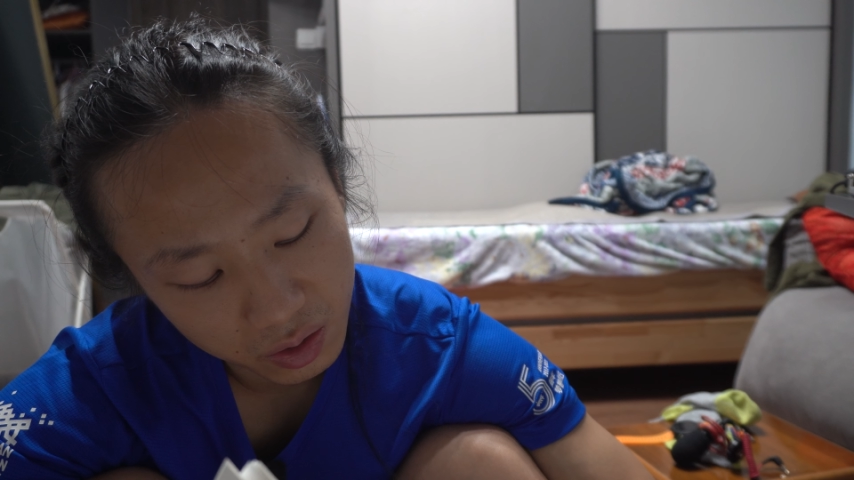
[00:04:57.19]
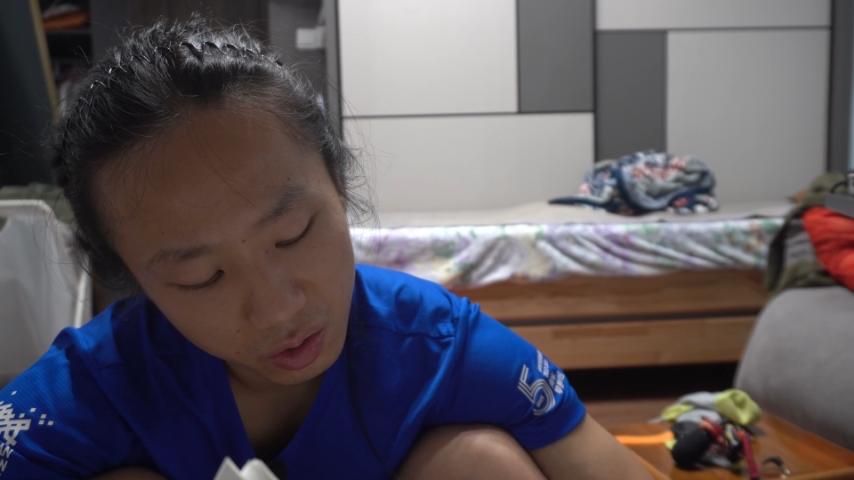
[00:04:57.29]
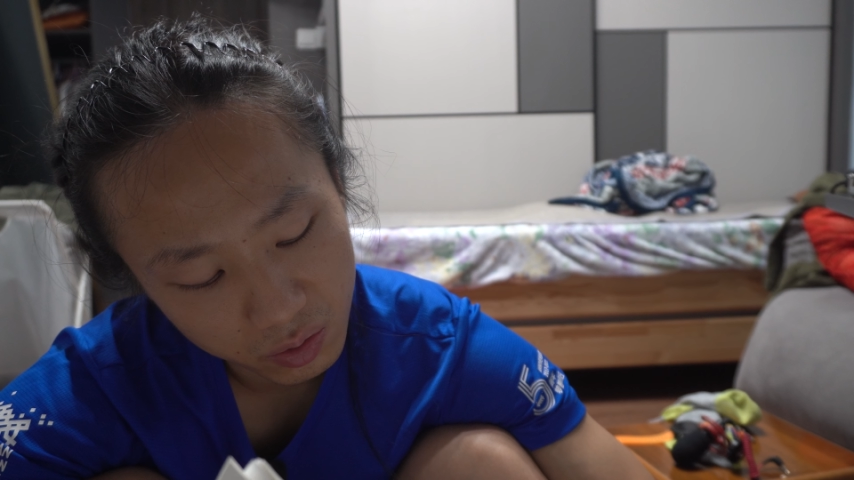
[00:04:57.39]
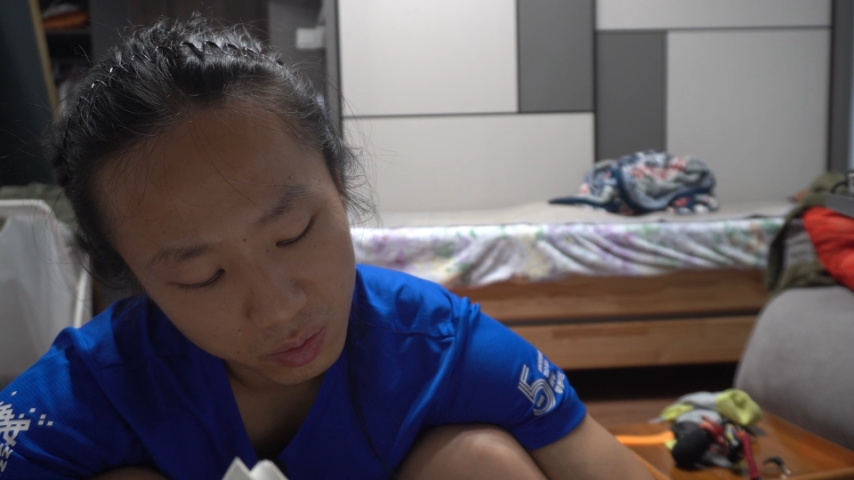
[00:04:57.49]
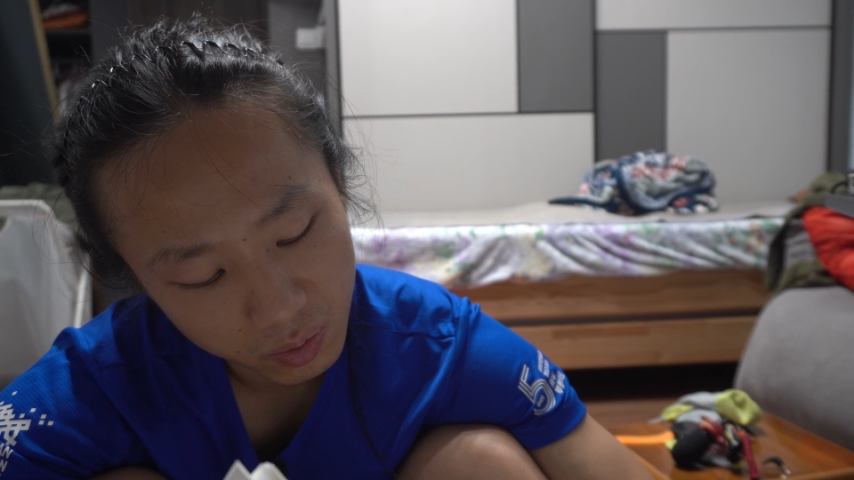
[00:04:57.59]

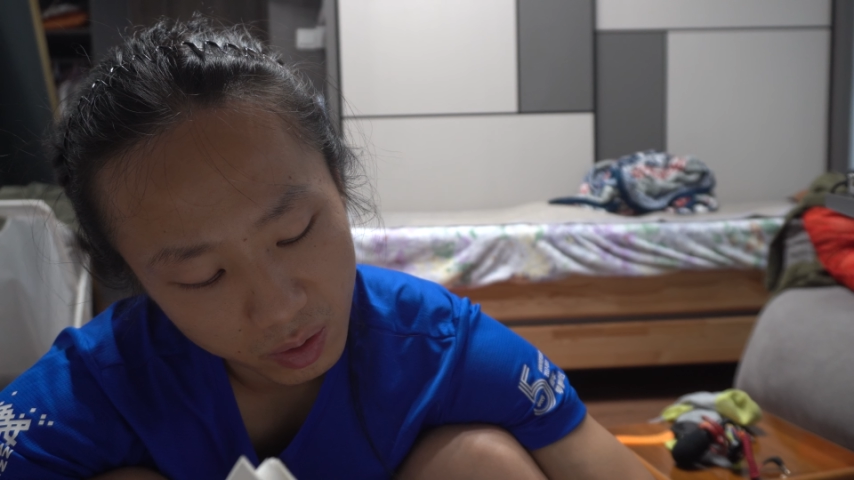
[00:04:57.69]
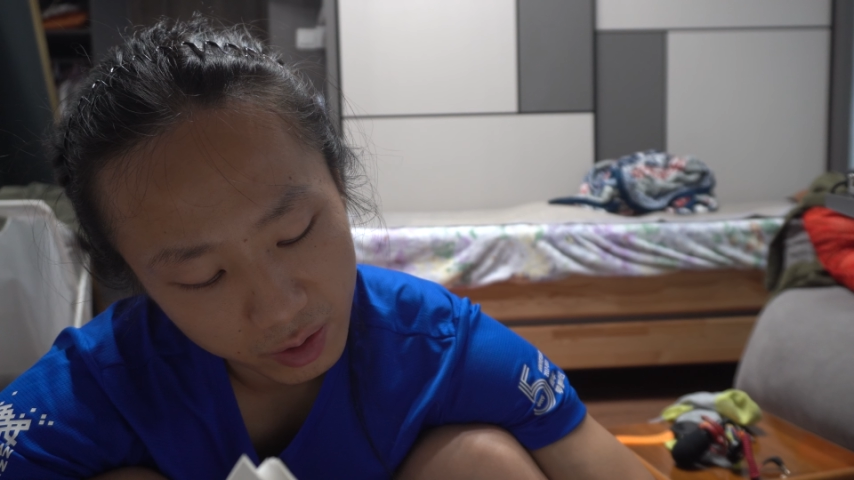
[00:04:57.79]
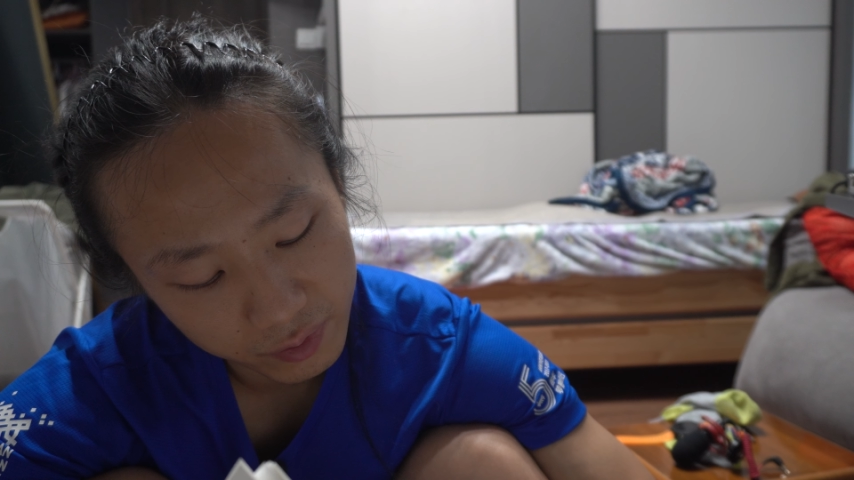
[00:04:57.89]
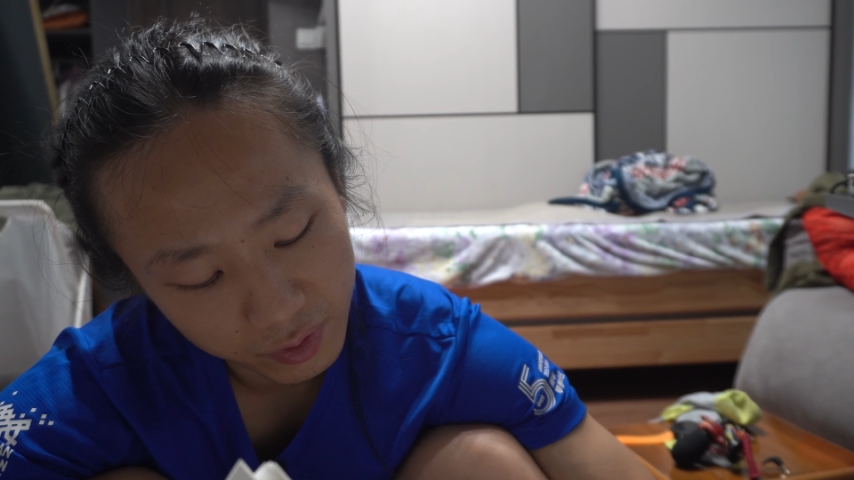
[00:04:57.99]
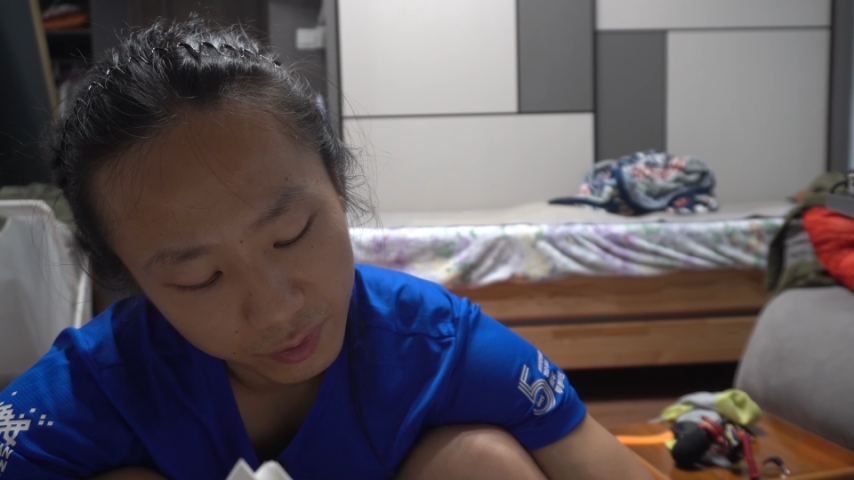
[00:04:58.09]
You were one
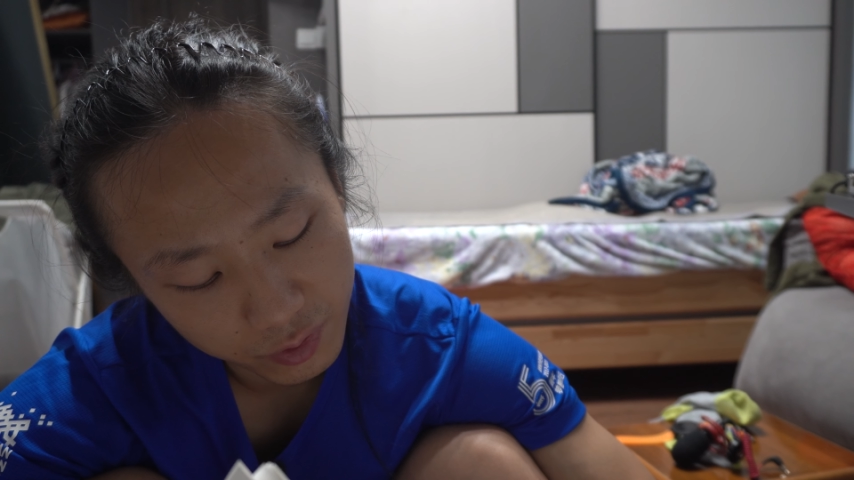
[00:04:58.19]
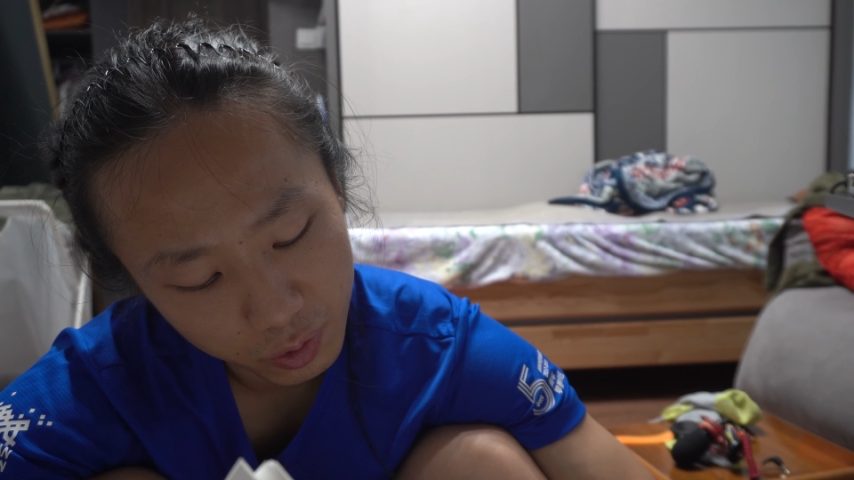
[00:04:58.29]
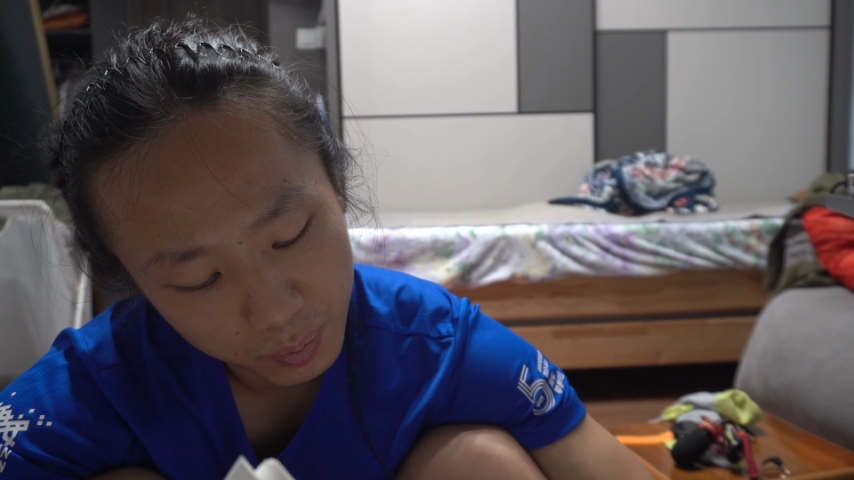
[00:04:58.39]
of the few